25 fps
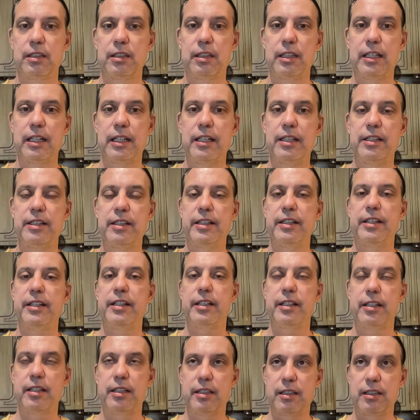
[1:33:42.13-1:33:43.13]
and
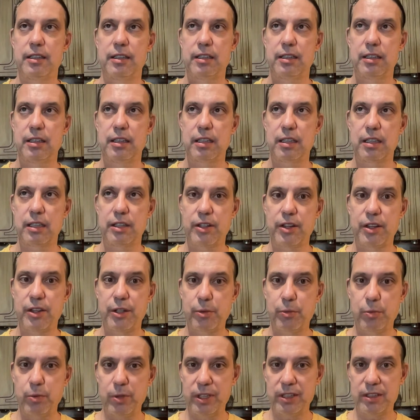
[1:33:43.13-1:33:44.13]
the
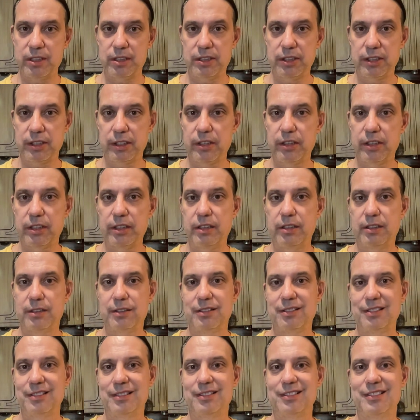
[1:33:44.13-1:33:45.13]
will to good.
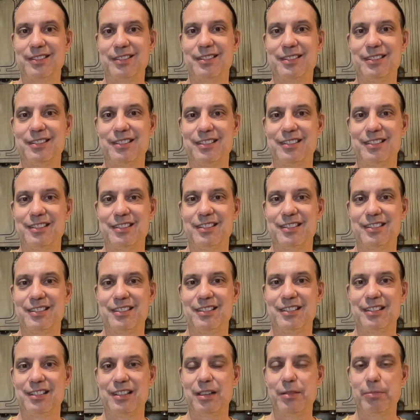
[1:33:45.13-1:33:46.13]

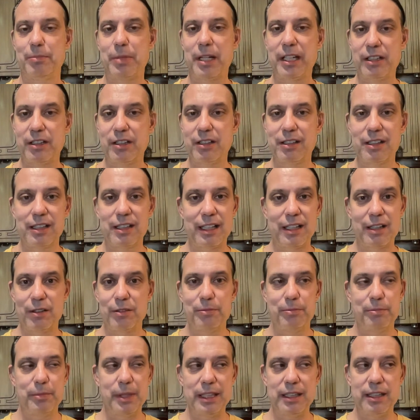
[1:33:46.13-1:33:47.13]
And by good, I
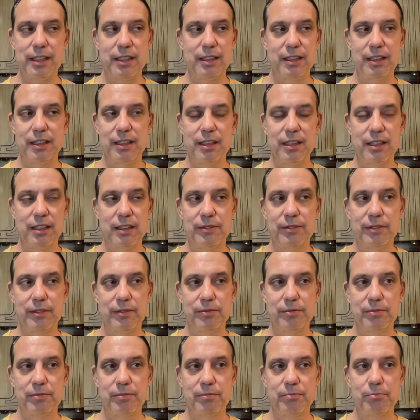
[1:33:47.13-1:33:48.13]
don't mean it in a
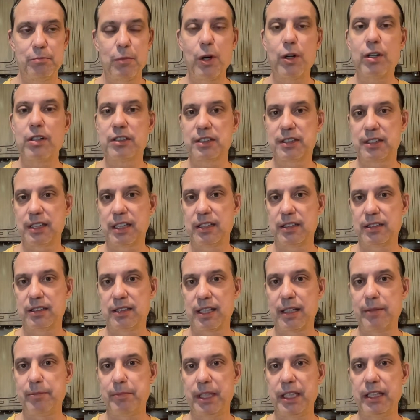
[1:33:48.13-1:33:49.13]
moral sense.
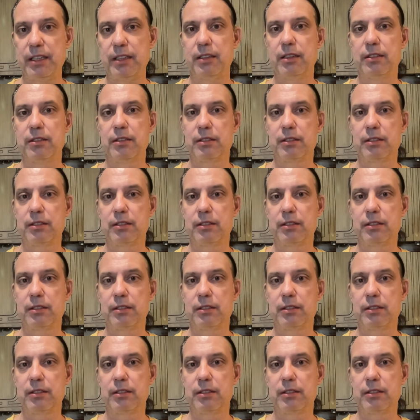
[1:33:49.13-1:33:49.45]
I mean